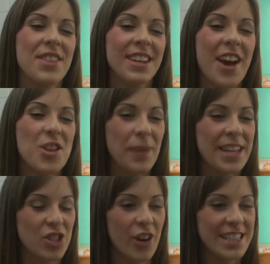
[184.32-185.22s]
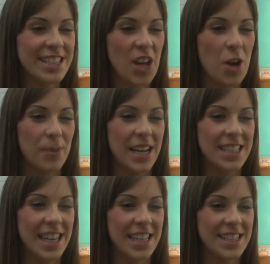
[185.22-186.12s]
The girl that plays Tracy
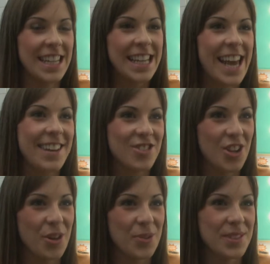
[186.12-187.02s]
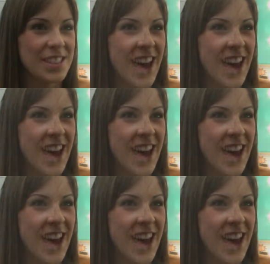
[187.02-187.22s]
Turnblad is Leanne Jones,